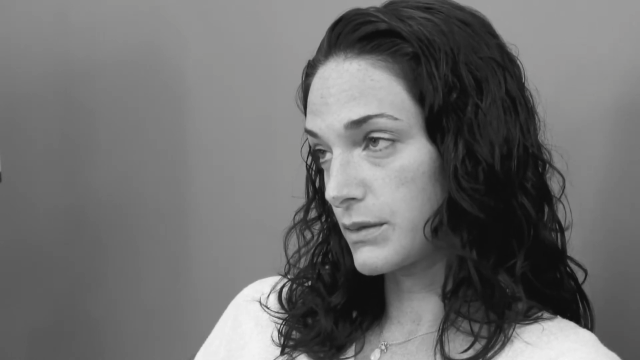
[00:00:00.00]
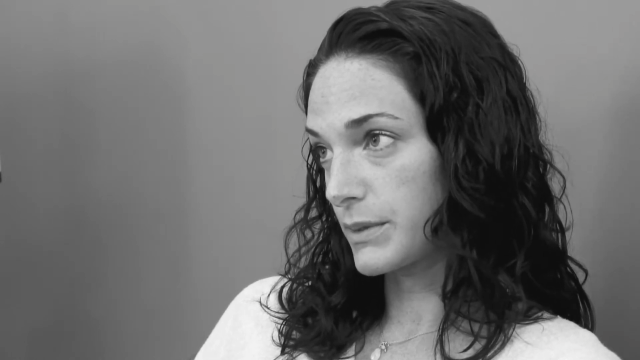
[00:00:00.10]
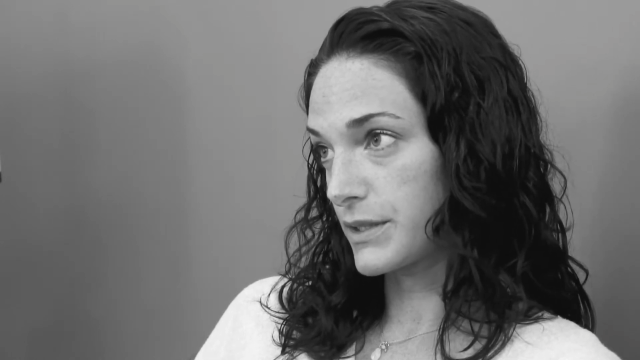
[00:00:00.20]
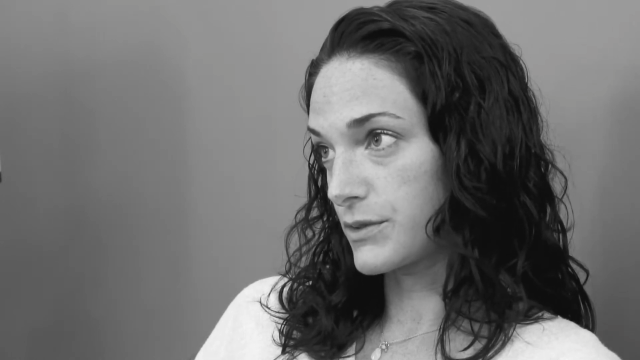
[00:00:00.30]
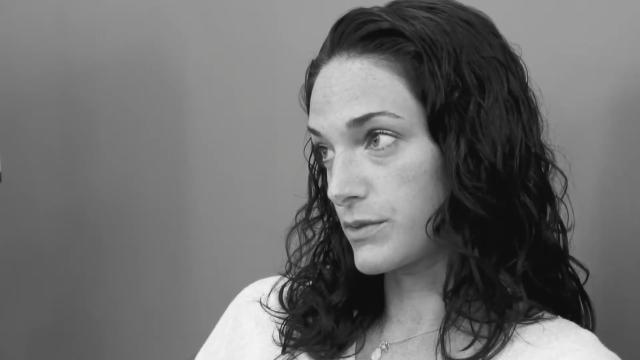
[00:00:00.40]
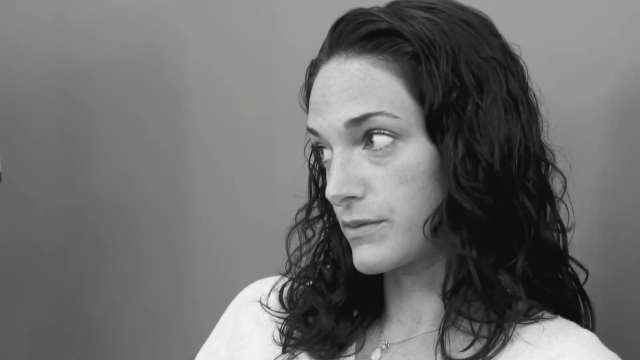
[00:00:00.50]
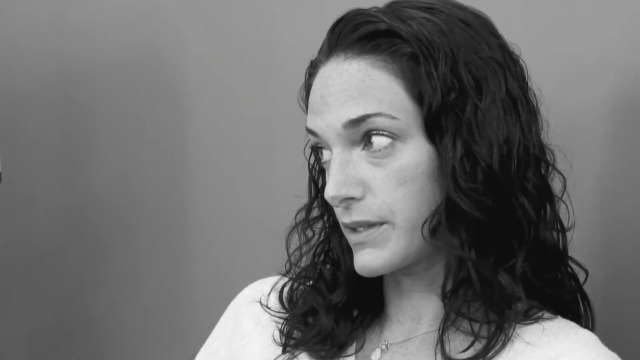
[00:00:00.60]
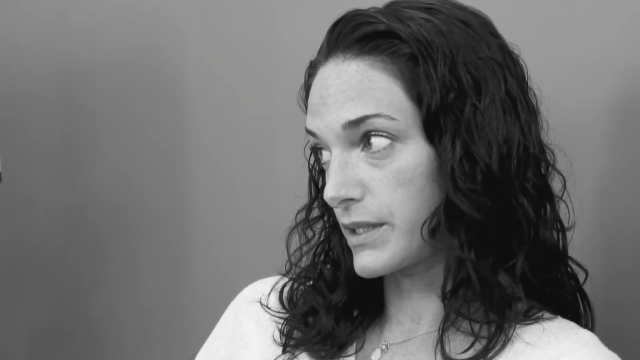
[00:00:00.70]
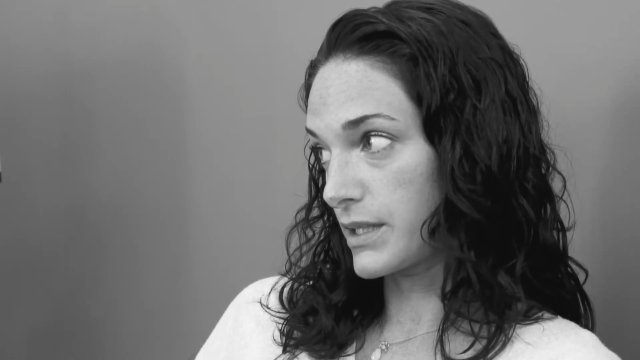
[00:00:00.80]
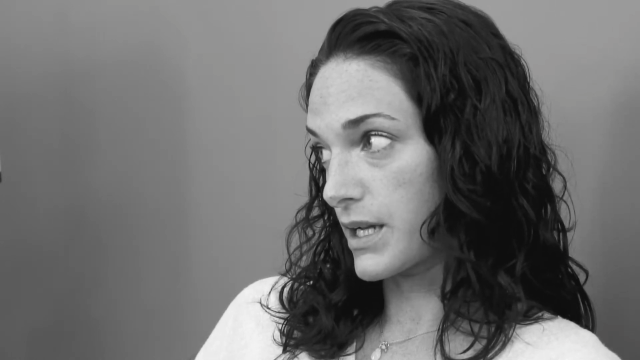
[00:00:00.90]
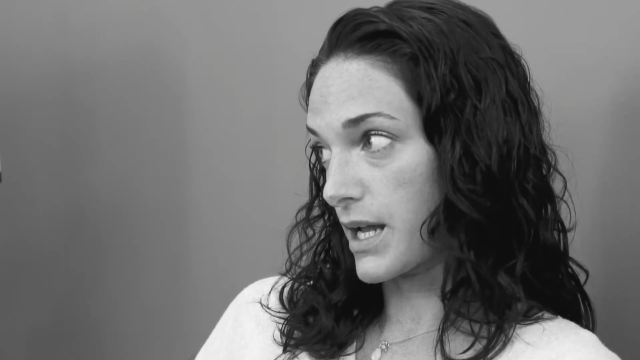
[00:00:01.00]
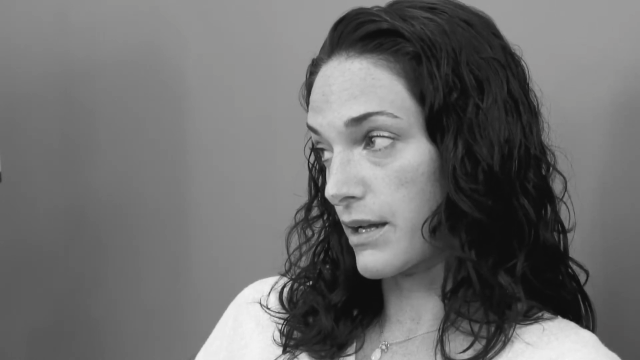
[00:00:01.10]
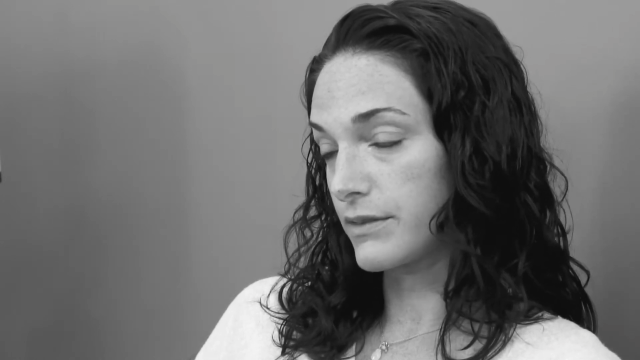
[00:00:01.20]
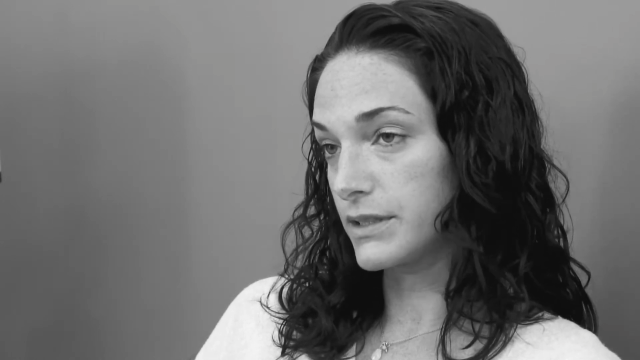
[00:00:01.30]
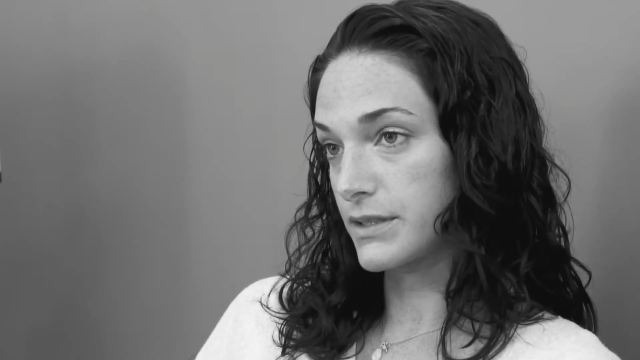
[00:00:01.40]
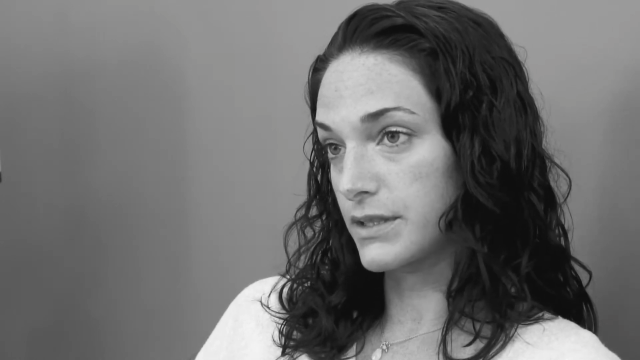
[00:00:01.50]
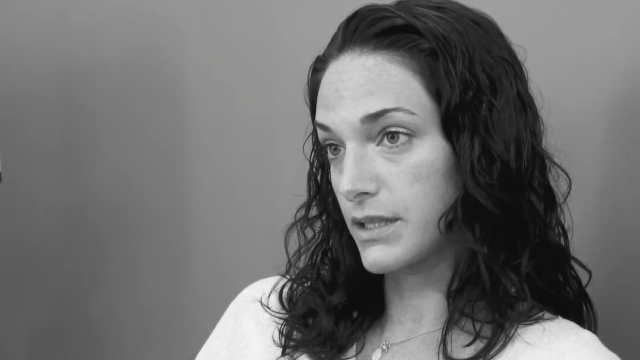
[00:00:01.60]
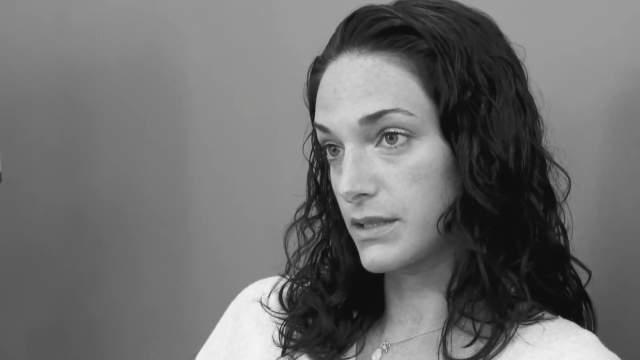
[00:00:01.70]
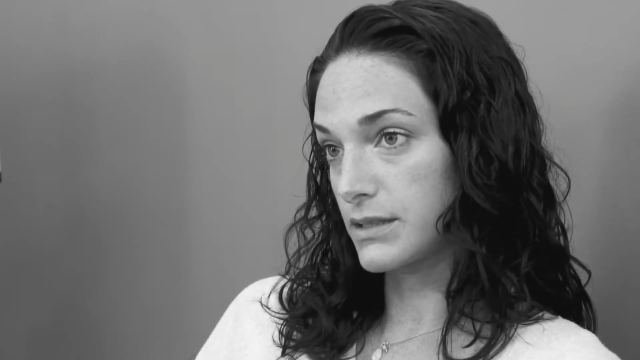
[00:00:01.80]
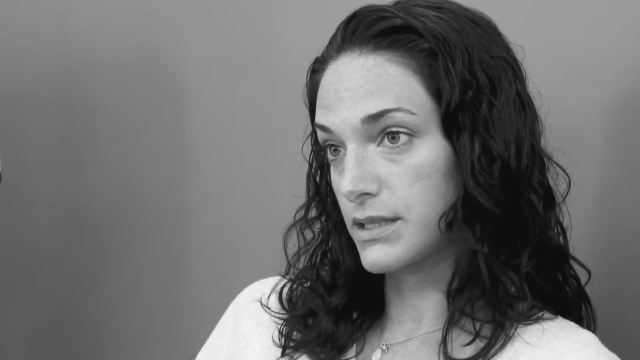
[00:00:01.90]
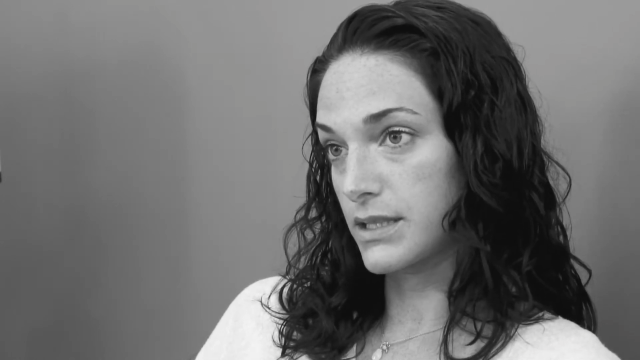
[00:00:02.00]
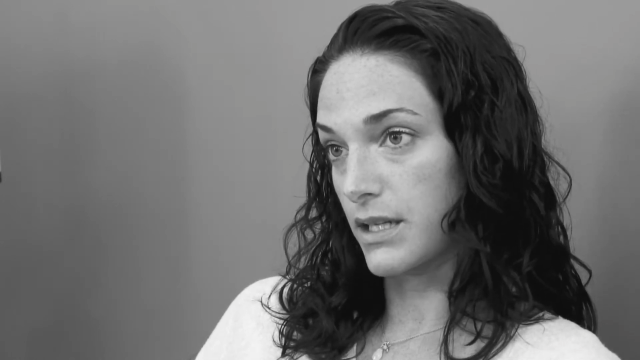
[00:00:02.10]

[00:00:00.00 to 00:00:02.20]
because it was very obvious that